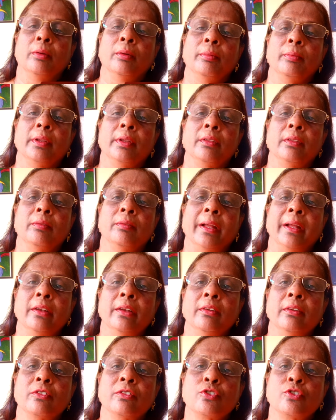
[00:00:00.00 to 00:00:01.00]
with
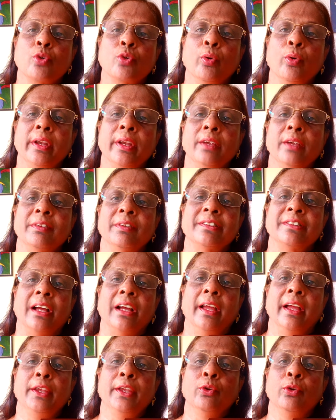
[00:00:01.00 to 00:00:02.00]
one story which
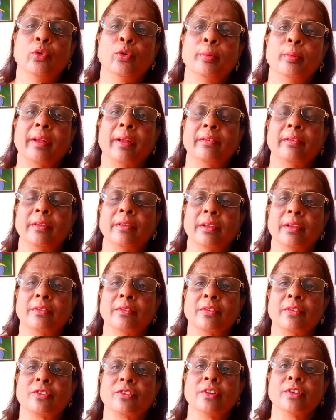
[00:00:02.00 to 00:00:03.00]
I know, brothers and
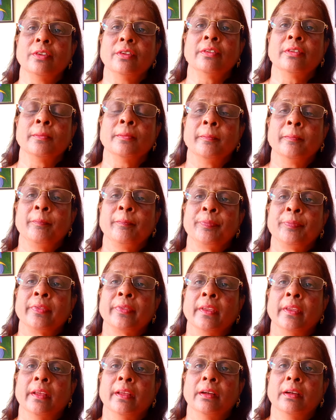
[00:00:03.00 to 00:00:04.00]
sisters,
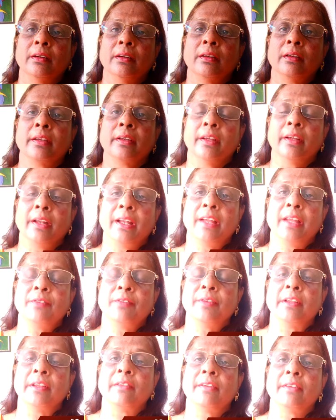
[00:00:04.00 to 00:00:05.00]
a real
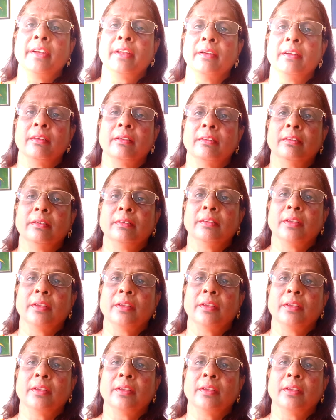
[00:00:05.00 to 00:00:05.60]
life incident.